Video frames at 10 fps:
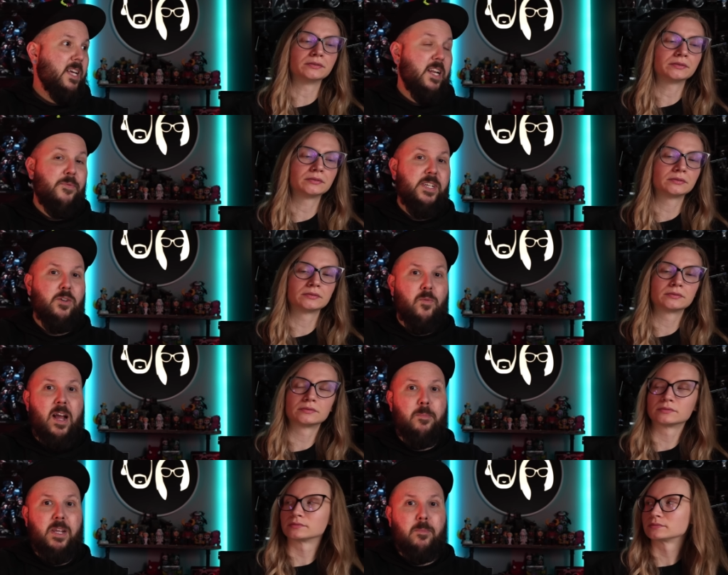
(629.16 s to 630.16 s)
Speaker 1: And if he's around
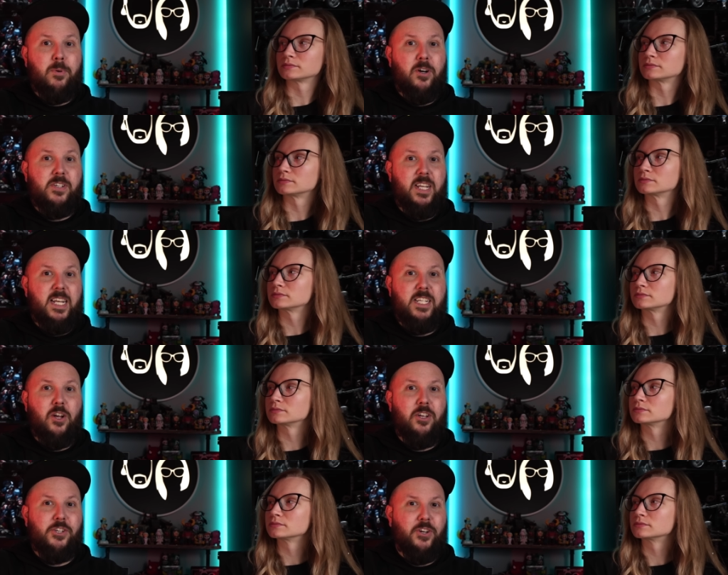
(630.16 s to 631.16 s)
me in person, he's
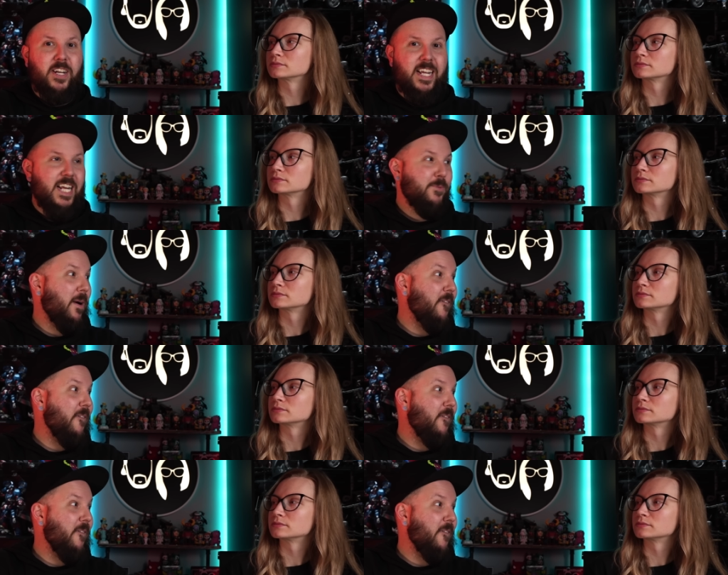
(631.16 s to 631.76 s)
also going to catch my